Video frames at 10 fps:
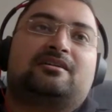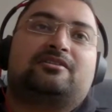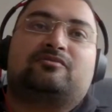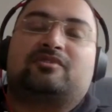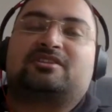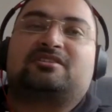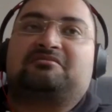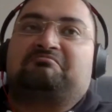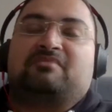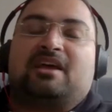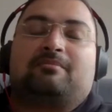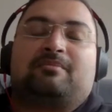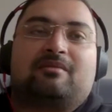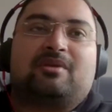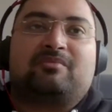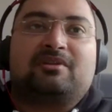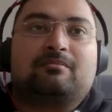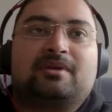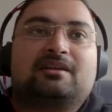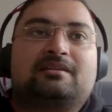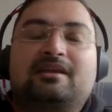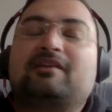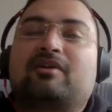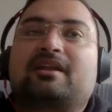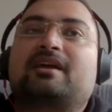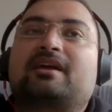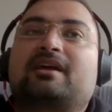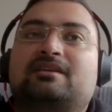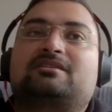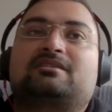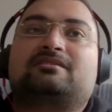towards helping people build their organization.